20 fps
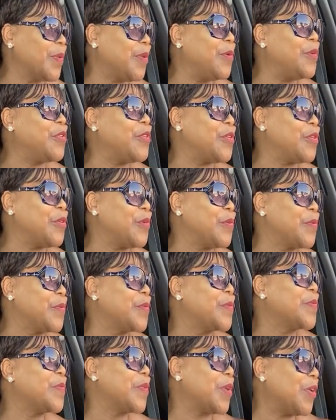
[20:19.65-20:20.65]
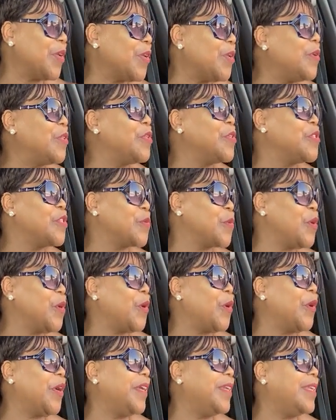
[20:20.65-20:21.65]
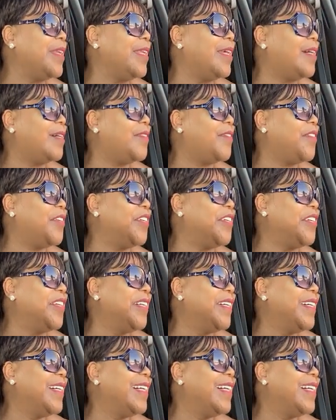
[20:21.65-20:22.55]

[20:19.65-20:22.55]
You too. You too, sweetheart. Love you.